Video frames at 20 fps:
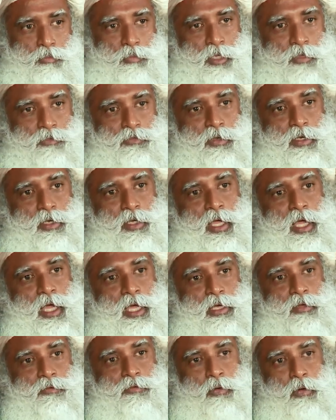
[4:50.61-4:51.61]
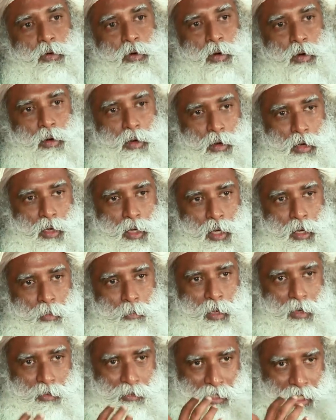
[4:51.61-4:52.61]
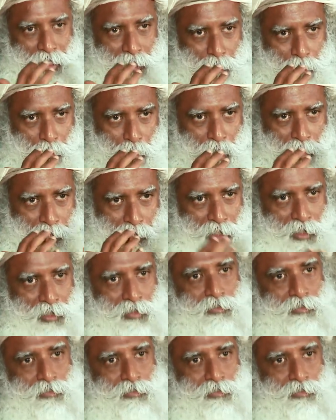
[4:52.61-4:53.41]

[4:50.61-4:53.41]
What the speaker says: different kind of aura about that body.